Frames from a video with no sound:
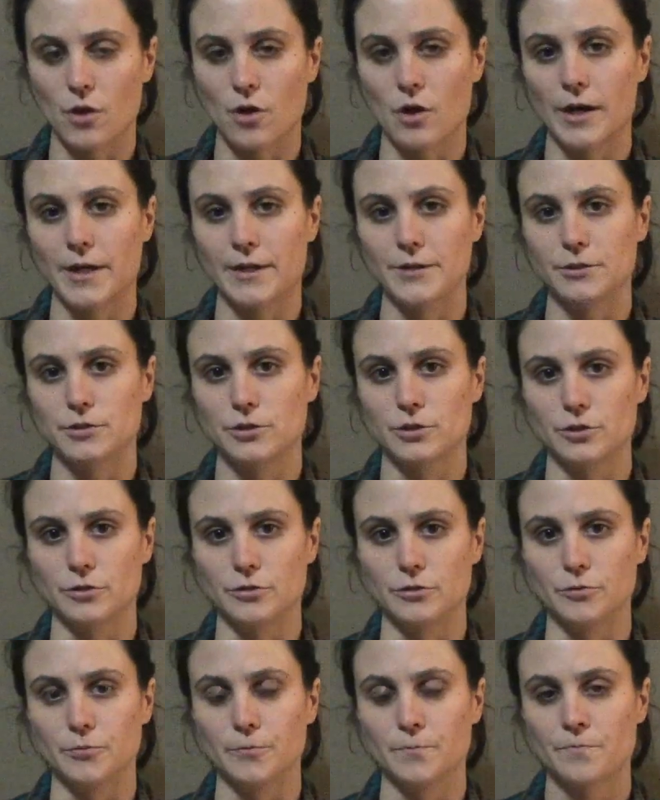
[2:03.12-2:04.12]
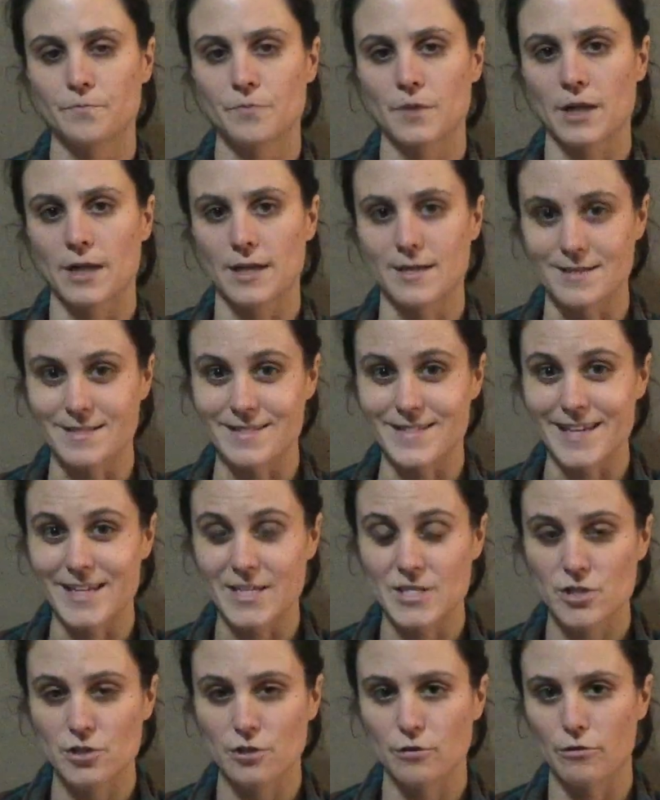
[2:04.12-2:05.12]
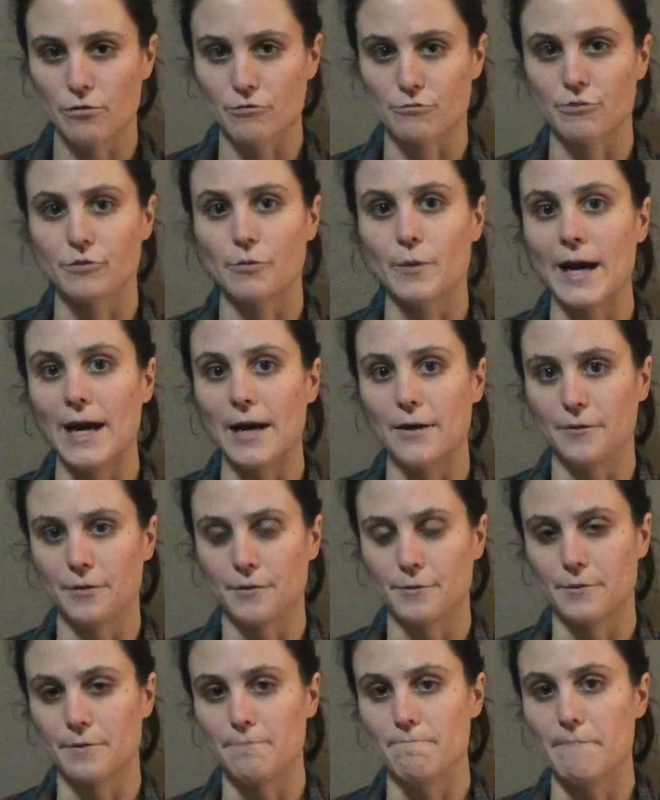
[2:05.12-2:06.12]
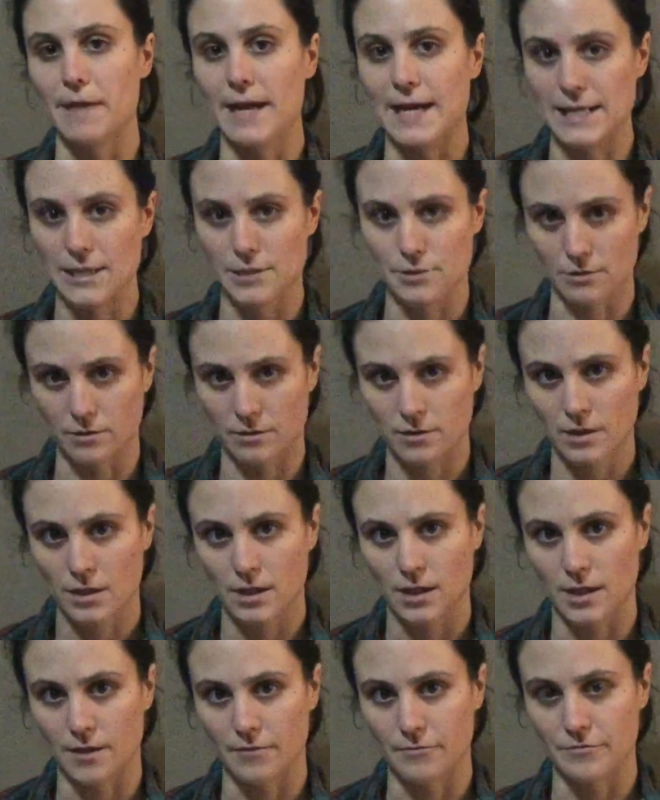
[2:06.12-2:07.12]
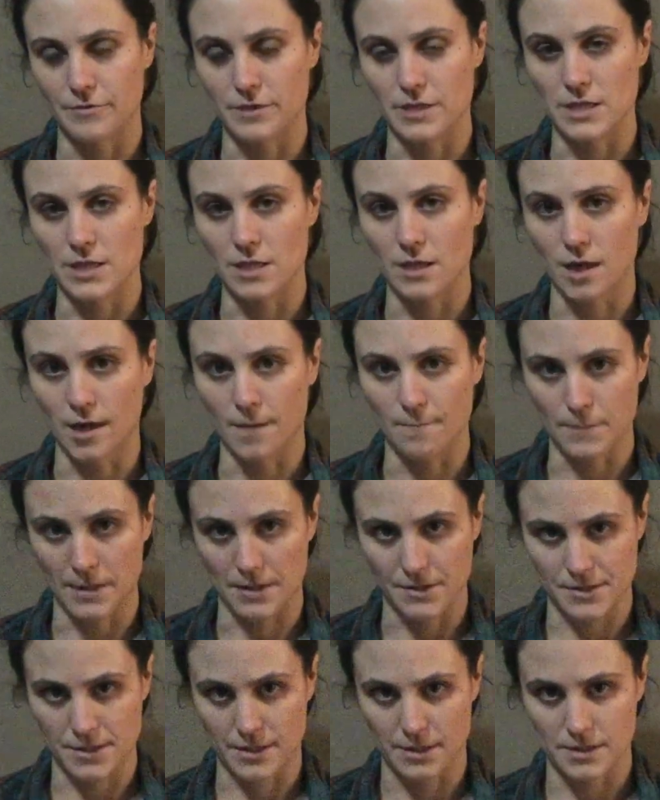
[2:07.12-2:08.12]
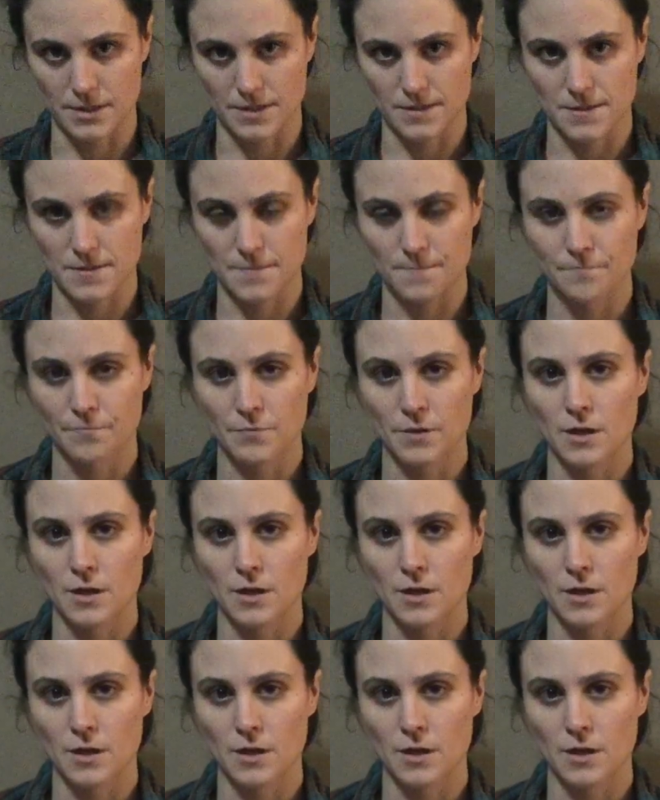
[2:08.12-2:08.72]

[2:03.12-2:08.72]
on to exist throughout the remainder of the compound sentence.